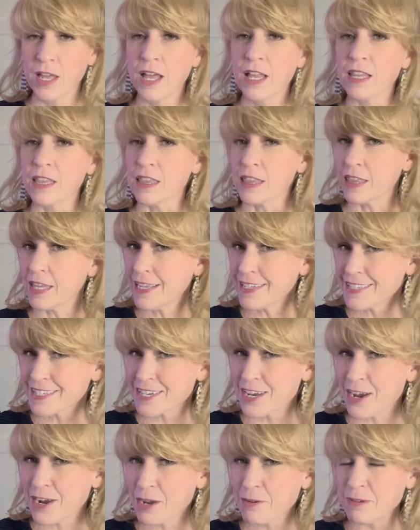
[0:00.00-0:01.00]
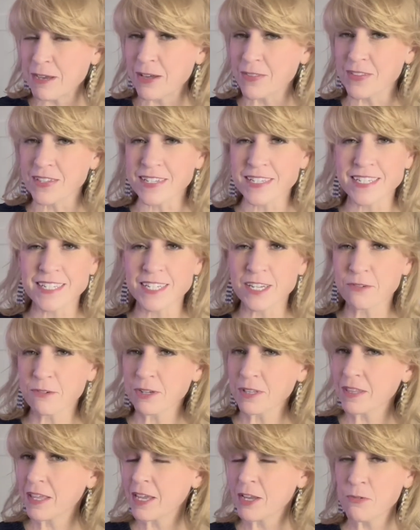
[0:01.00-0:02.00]
Let's talk about the secret
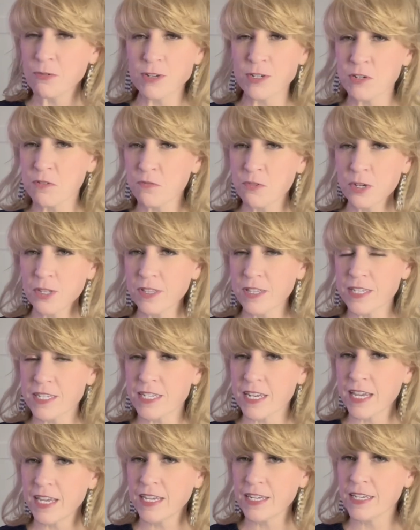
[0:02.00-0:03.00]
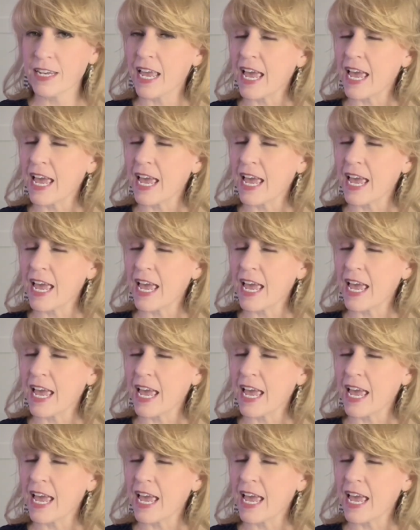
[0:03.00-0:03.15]
language of real estate